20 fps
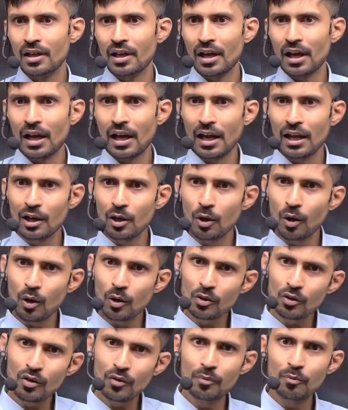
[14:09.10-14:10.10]
And lot
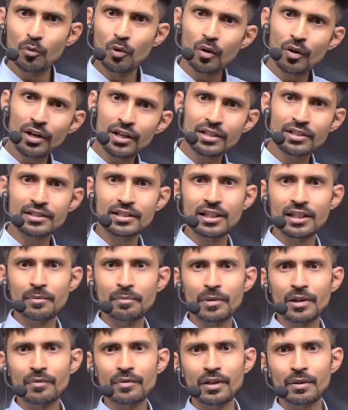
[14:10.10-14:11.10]
of more rational number
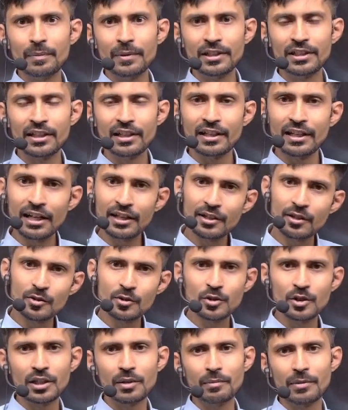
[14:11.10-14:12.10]
will be there. That also
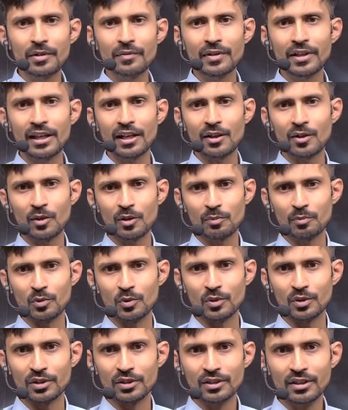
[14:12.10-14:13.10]
number we cannot put.
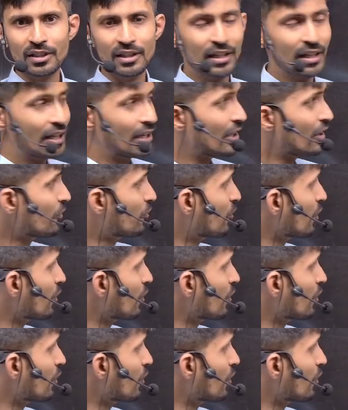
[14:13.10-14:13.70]
If we'll